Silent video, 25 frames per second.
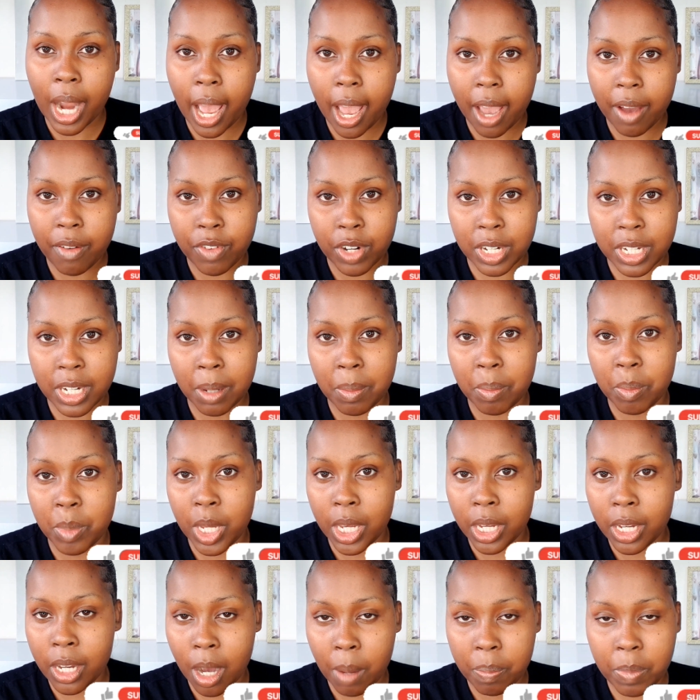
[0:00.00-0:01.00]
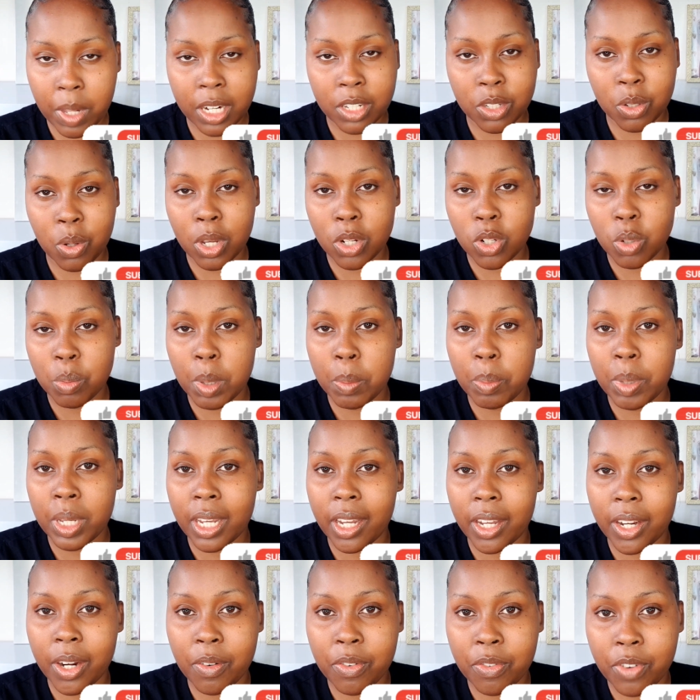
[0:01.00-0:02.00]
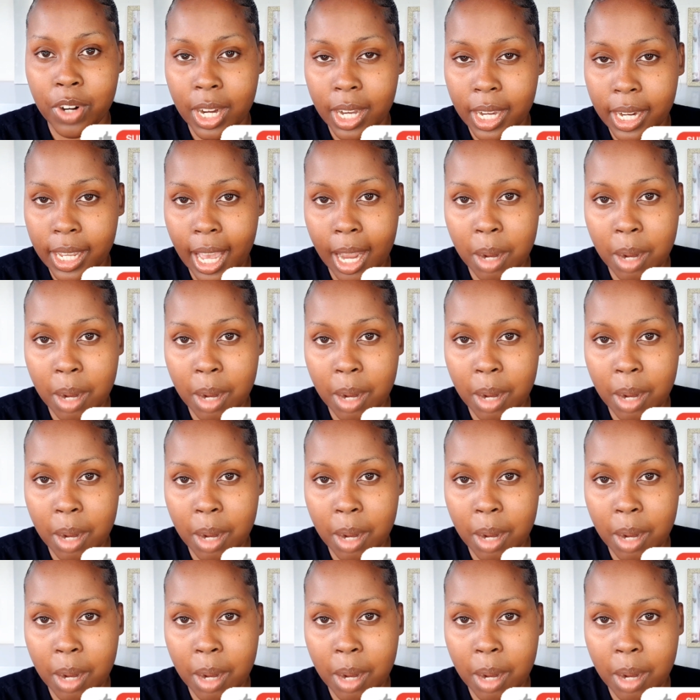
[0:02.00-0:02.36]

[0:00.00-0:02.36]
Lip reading: everyday makeup that is going to be beginner friendly.